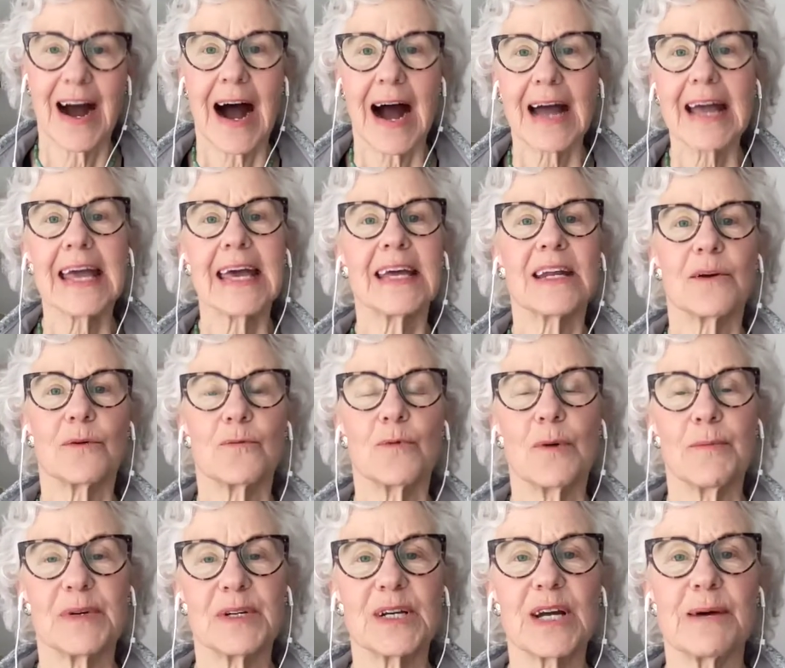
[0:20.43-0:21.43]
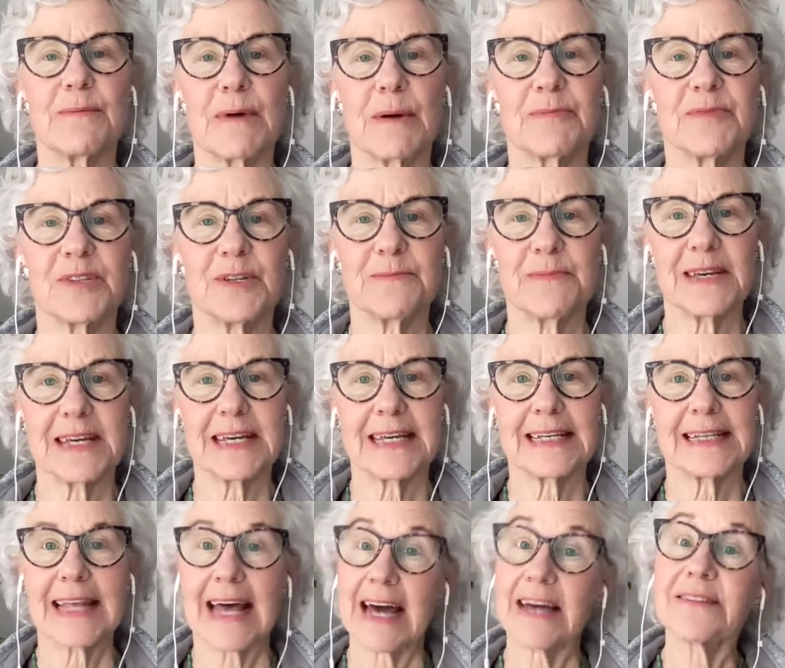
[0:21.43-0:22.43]
I had a woman come up to
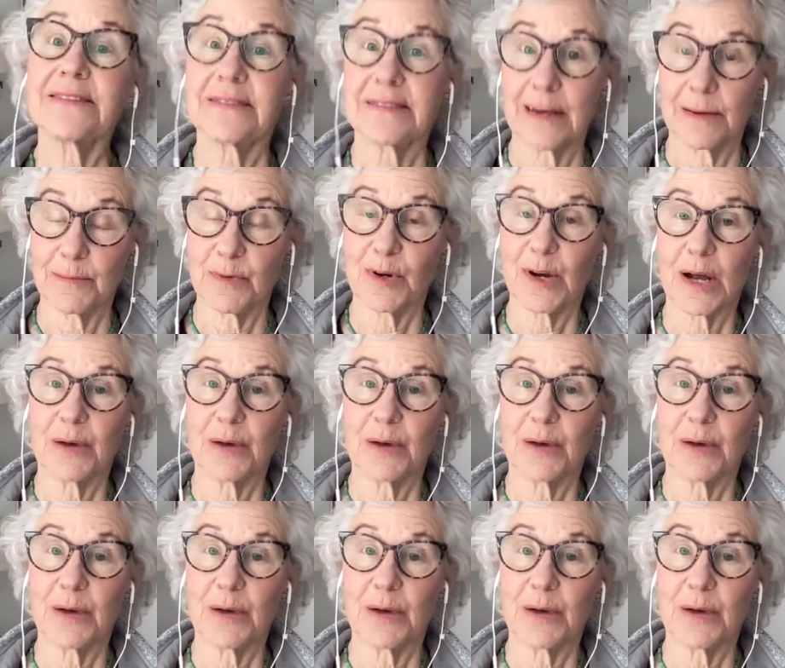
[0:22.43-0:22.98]
me last summer.